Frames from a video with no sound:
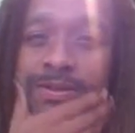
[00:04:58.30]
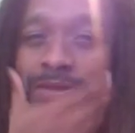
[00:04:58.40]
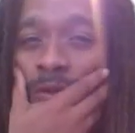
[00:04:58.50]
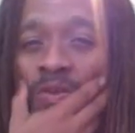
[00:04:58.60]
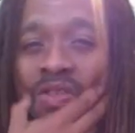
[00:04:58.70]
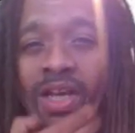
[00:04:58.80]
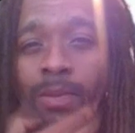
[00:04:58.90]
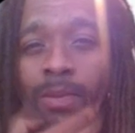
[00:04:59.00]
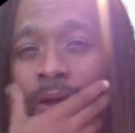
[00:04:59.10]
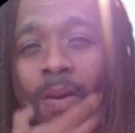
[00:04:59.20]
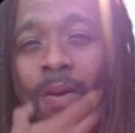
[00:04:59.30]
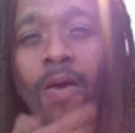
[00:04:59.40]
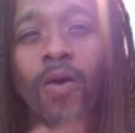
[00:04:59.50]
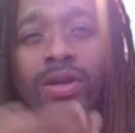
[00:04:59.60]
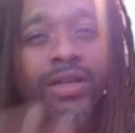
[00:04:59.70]
not about, oh, you're
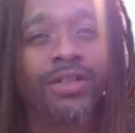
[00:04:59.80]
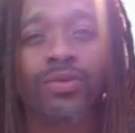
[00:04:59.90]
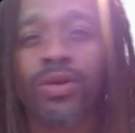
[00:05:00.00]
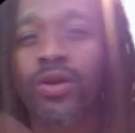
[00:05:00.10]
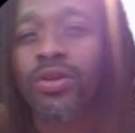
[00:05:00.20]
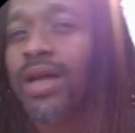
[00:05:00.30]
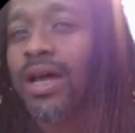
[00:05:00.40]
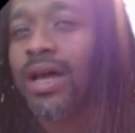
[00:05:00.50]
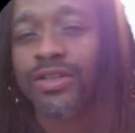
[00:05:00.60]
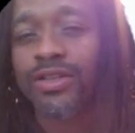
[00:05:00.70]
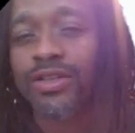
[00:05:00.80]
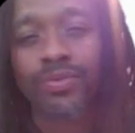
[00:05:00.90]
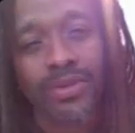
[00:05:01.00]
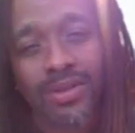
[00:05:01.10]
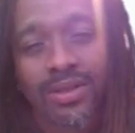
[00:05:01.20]
Israel, you're not Israel.
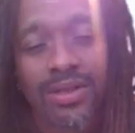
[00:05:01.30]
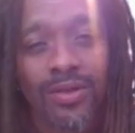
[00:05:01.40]
We